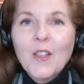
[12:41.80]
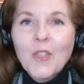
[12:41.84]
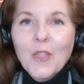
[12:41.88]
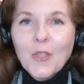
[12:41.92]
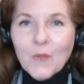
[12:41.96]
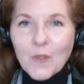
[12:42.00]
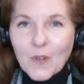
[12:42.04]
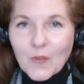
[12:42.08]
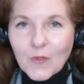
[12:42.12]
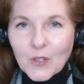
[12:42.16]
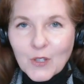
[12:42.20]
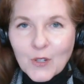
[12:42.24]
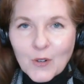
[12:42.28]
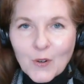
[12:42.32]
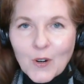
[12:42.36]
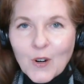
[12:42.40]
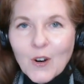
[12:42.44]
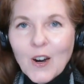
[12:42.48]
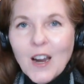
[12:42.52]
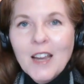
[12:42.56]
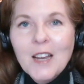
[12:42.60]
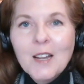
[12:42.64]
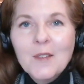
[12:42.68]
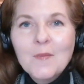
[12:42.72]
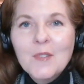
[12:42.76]
thrift store
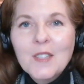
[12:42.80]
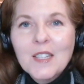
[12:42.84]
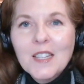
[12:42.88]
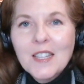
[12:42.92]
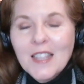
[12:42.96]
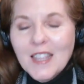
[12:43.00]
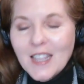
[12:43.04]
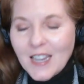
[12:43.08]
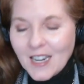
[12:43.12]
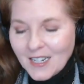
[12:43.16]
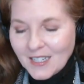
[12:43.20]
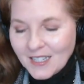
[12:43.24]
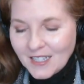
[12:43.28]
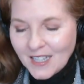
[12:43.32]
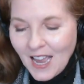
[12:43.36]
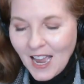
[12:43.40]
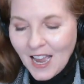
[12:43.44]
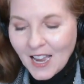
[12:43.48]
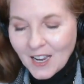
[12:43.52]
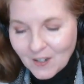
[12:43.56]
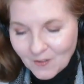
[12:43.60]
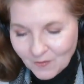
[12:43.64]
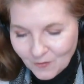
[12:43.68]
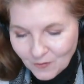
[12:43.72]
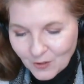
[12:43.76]
items and things,
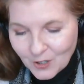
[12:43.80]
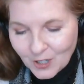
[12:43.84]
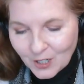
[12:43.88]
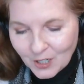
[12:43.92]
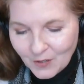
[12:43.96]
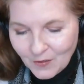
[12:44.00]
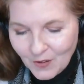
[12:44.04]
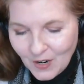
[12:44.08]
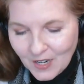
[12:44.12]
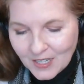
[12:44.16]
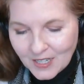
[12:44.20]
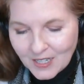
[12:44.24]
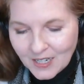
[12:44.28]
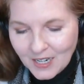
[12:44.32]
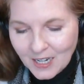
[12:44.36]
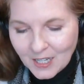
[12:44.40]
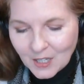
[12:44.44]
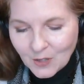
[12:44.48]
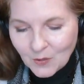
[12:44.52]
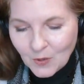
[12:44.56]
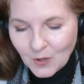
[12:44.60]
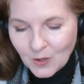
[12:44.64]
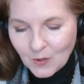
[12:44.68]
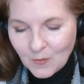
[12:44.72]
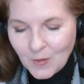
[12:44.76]
that really
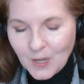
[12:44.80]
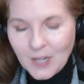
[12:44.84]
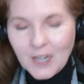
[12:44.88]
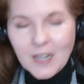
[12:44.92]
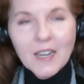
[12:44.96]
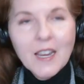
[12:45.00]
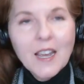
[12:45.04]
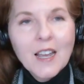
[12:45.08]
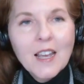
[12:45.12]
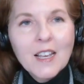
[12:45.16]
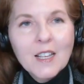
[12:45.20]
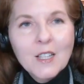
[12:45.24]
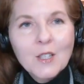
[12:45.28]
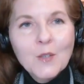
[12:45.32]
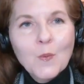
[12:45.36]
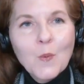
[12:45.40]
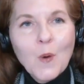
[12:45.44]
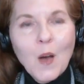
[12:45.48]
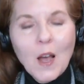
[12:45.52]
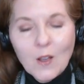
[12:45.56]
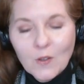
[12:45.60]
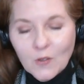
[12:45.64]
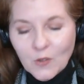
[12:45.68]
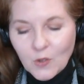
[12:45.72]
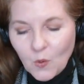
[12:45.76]
resonates with me as
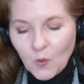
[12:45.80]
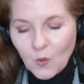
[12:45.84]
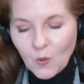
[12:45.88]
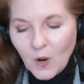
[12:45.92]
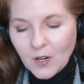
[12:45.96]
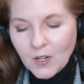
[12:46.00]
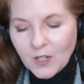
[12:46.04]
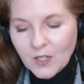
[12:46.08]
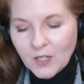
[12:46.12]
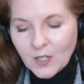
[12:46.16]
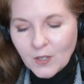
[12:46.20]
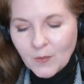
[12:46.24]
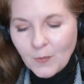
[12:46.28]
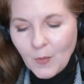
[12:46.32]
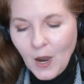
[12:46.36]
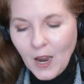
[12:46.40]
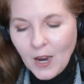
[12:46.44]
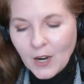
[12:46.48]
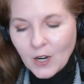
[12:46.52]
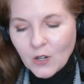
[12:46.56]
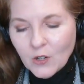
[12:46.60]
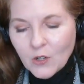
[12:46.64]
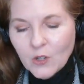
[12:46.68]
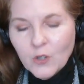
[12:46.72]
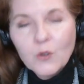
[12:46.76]
well. So what
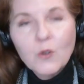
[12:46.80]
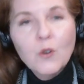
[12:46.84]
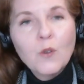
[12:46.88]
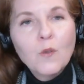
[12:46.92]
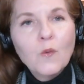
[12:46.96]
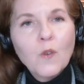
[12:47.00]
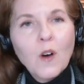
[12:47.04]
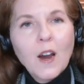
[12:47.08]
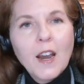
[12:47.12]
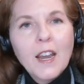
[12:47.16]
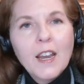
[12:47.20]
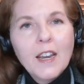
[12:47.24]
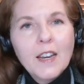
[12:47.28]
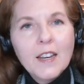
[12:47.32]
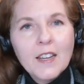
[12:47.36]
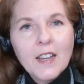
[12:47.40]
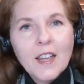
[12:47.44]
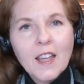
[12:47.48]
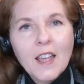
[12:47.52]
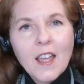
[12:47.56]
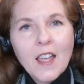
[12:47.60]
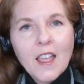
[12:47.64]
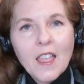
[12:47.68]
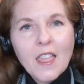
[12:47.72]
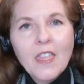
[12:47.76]
inspired you to write
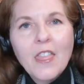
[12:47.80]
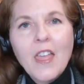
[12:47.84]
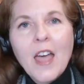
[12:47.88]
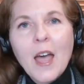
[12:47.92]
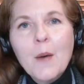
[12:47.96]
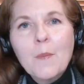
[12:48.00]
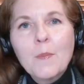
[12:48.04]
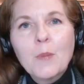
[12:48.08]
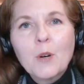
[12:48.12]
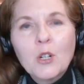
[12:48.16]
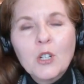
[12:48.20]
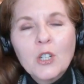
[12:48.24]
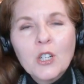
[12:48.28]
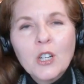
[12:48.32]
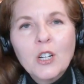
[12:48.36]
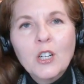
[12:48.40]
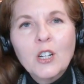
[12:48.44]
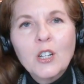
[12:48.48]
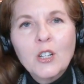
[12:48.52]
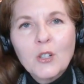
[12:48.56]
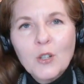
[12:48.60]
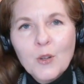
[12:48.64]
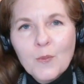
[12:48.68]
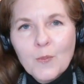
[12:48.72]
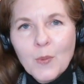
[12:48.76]
that
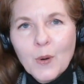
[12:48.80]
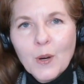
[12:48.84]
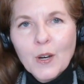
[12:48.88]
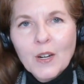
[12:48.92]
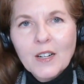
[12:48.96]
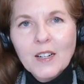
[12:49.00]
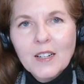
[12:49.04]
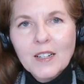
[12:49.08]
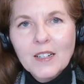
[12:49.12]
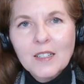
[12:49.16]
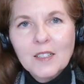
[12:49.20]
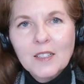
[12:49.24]
particular book?